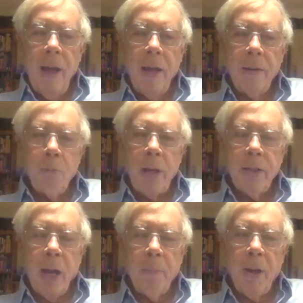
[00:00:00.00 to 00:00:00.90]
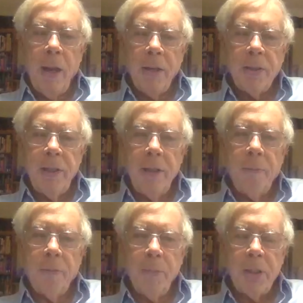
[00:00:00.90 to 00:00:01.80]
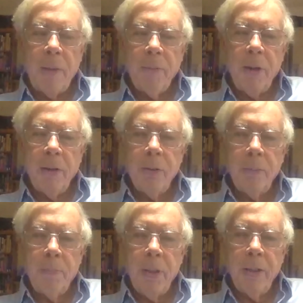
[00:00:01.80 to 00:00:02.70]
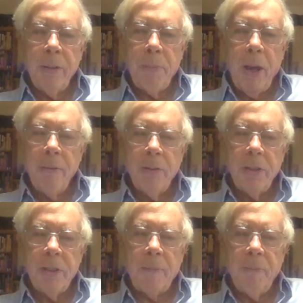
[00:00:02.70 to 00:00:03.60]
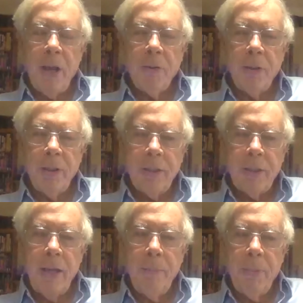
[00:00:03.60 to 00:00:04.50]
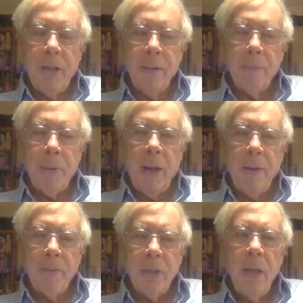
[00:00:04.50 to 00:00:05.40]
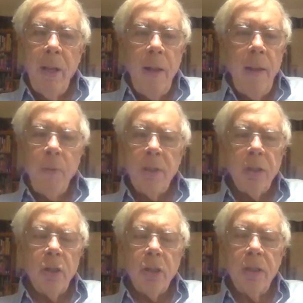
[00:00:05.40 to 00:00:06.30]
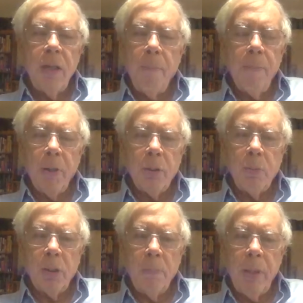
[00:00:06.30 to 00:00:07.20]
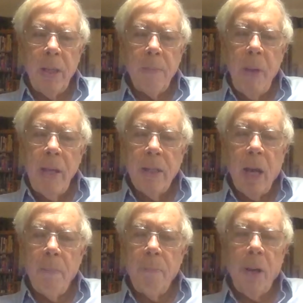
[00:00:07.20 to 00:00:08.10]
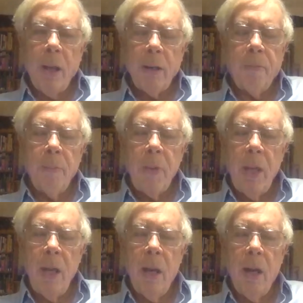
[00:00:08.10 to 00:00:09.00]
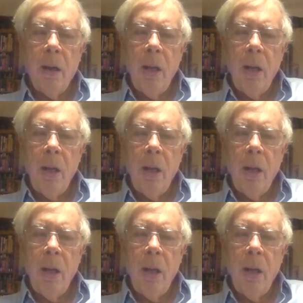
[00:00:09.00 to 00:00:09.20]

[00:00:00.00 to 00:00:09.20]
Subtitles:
and went up last year from 700 billion pounds to 710 billion pounds. These are just numbers which are being made up, plucked from the air,